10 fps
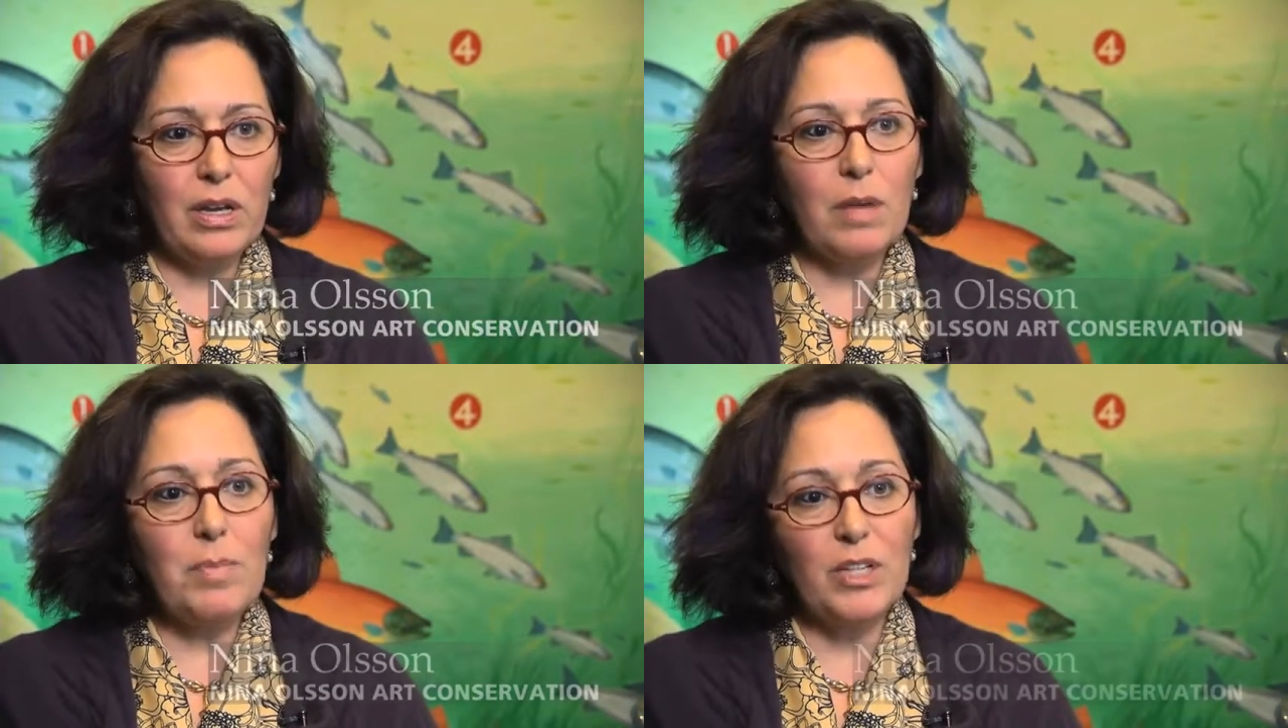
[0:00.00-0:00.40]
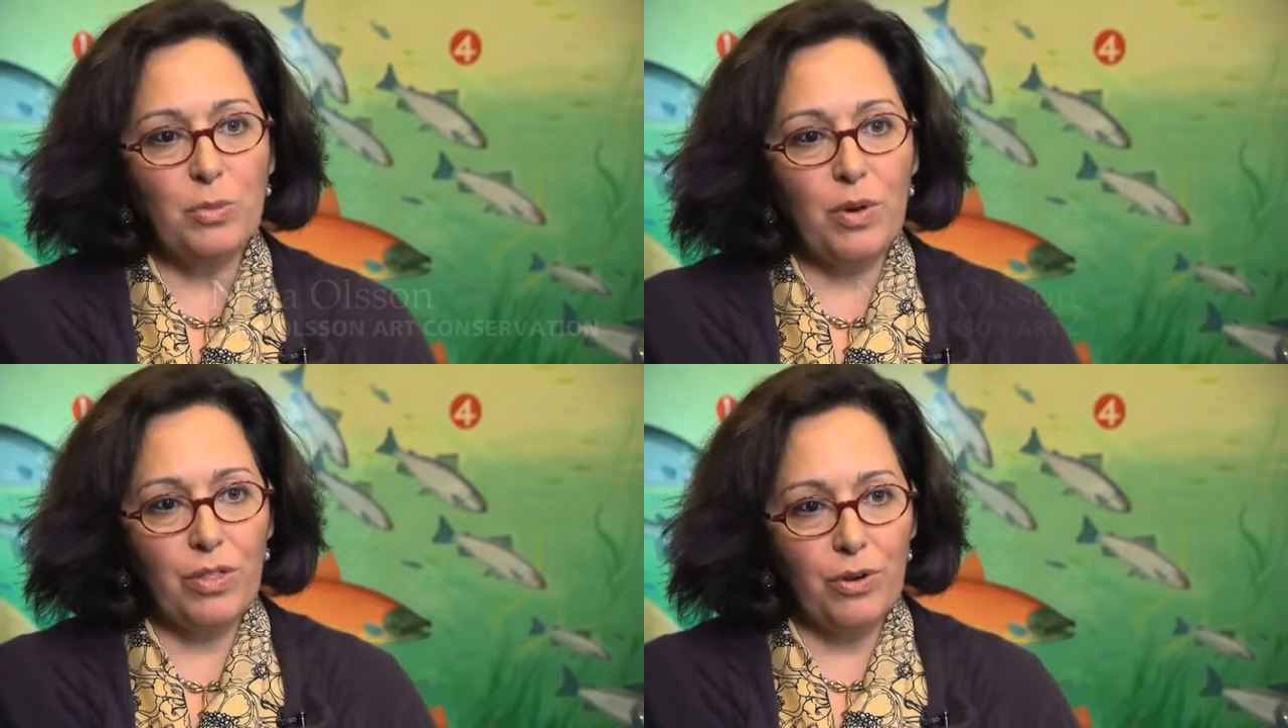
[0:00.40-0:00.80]
a much
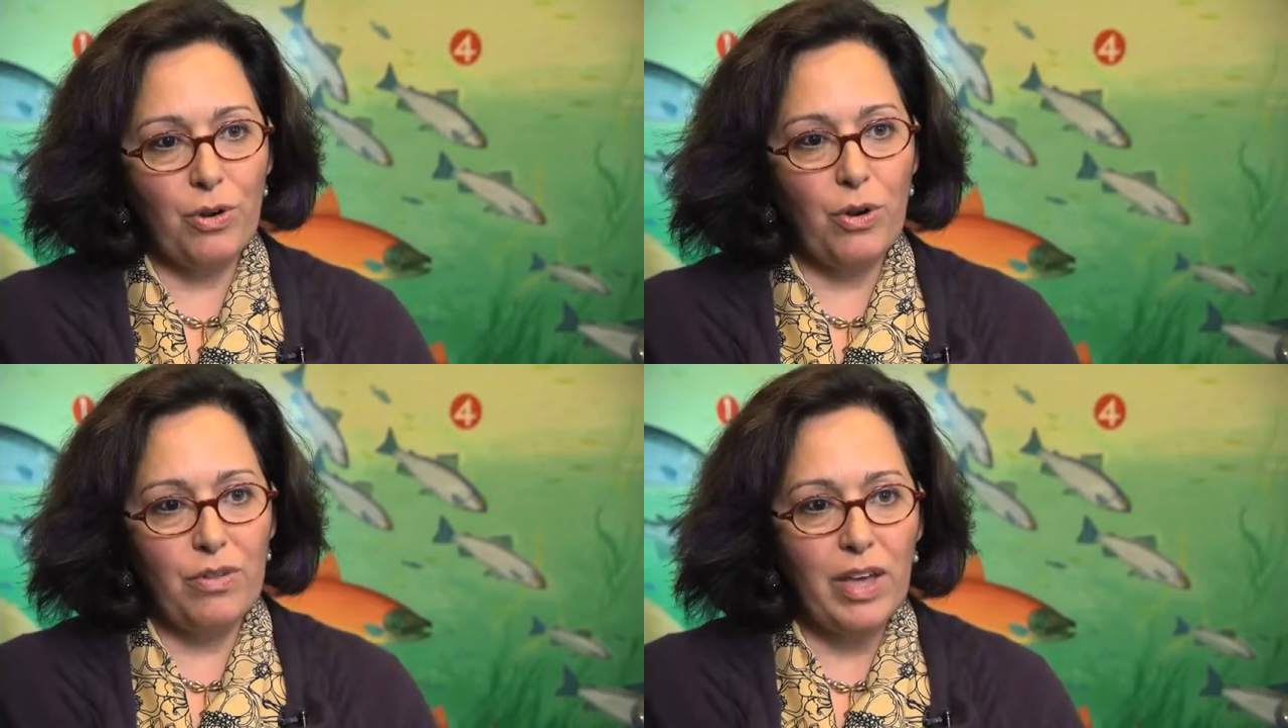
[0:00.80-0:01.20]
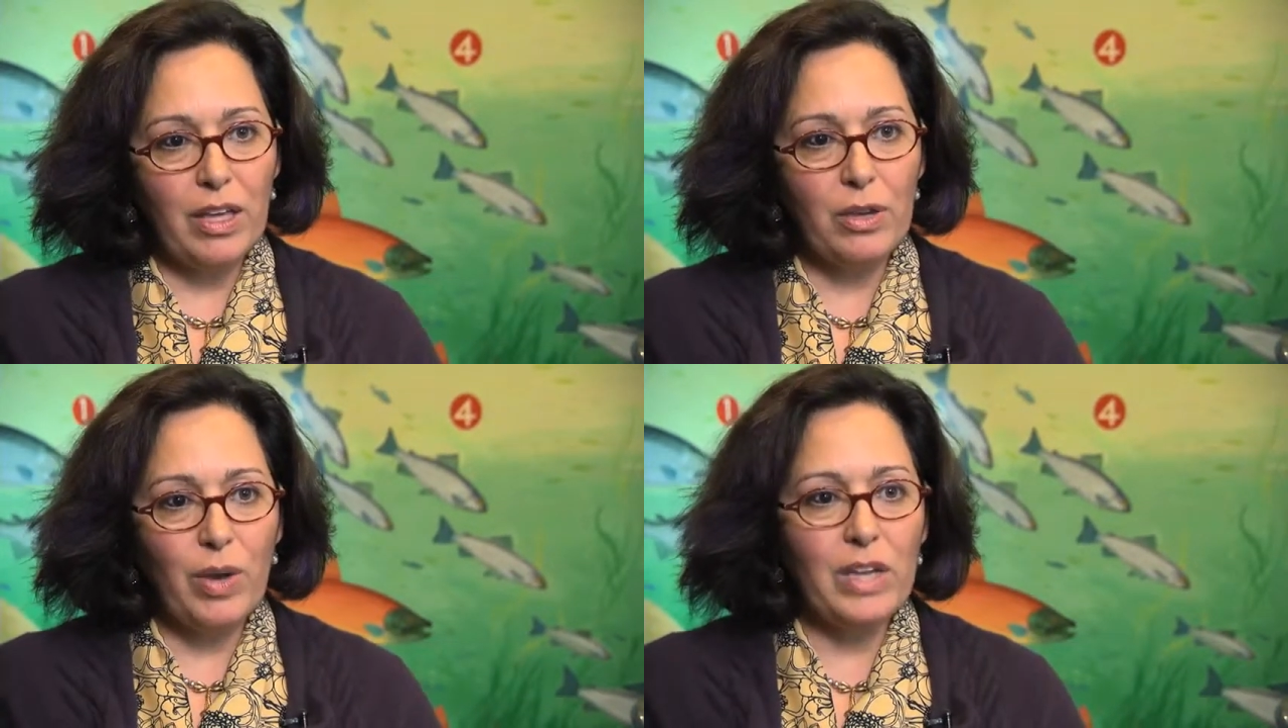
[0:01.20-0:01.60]
more thorough
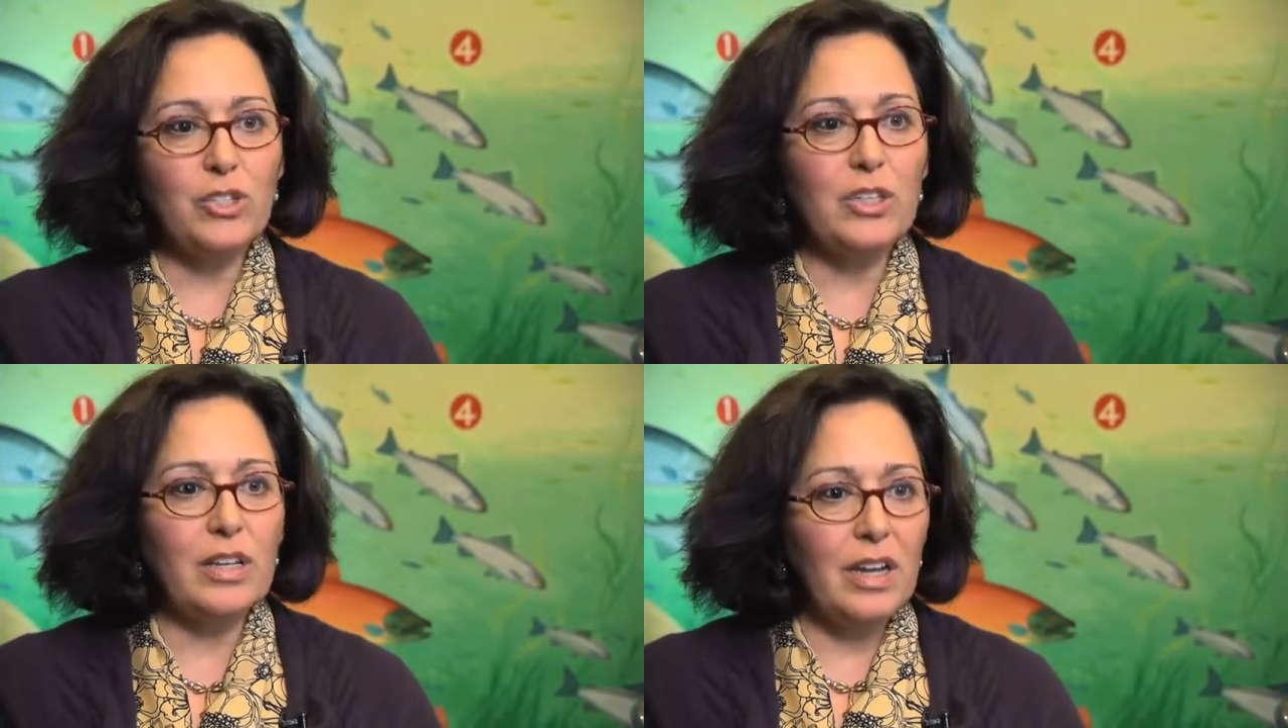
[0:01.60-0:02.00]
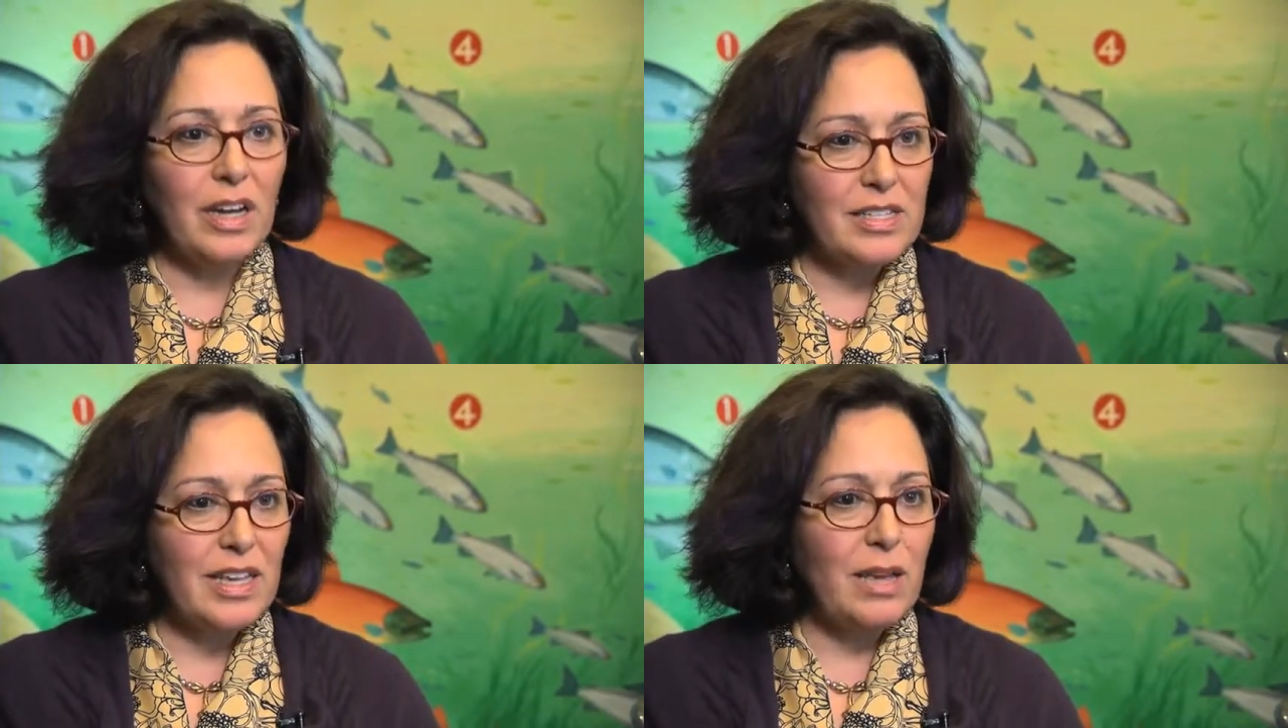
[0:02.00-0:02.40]
evaluation and
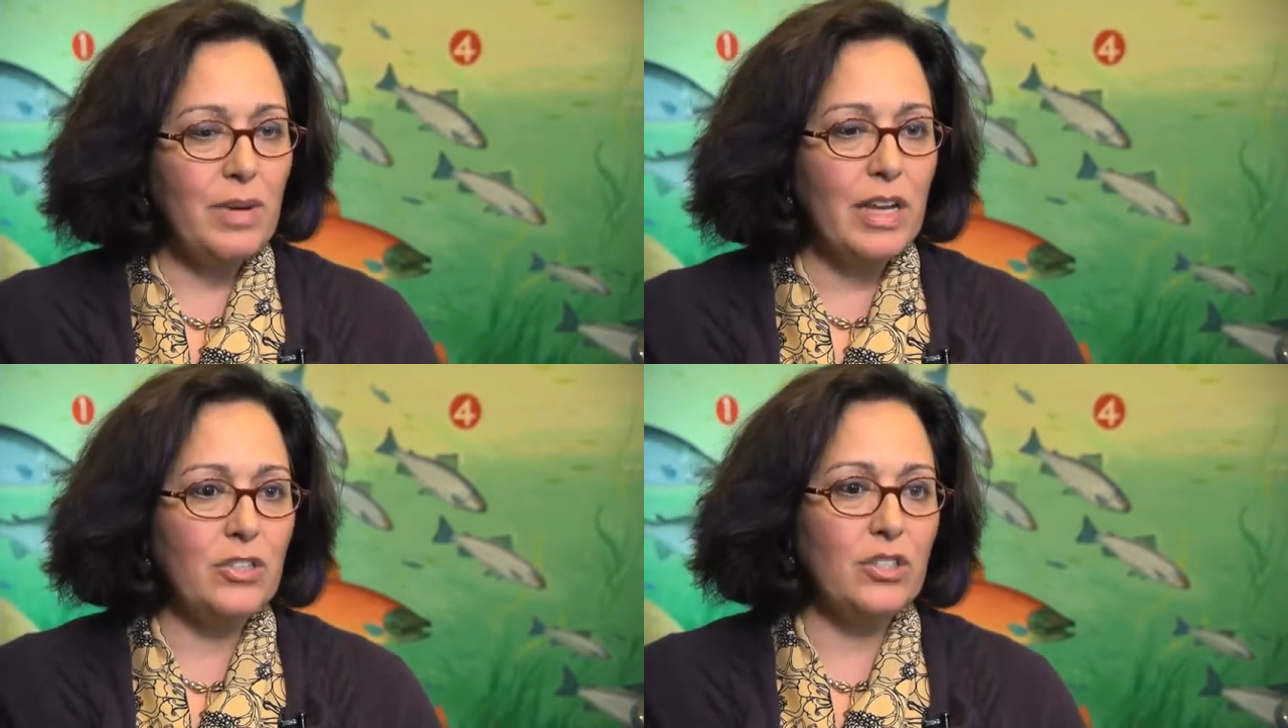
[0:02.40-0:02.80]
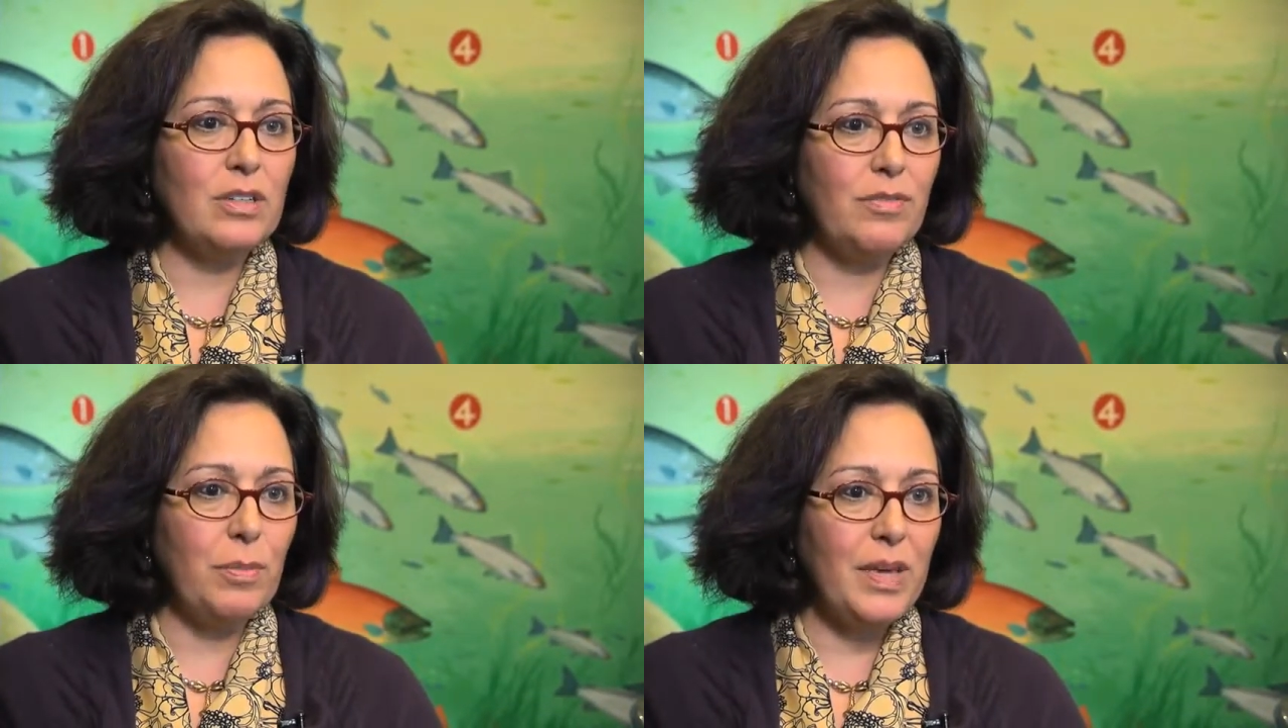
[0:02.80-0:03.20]
examination
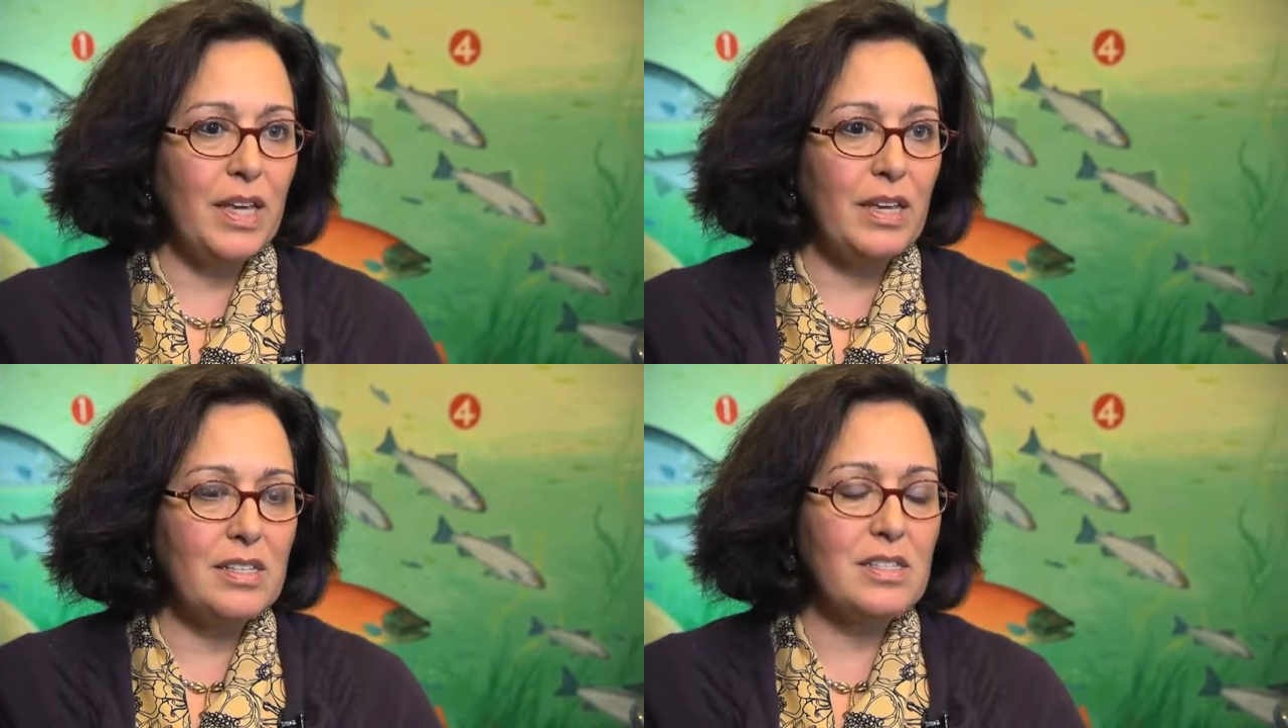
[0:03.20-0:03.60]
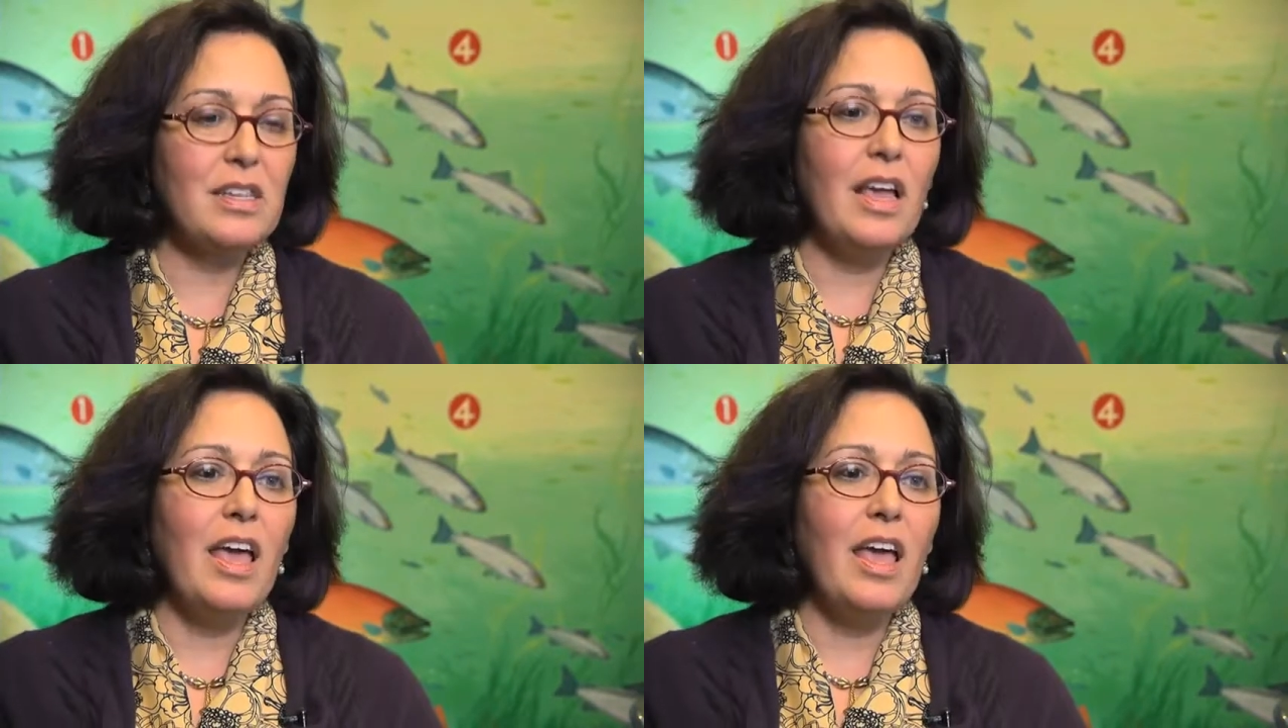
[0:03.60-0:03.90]
of the piece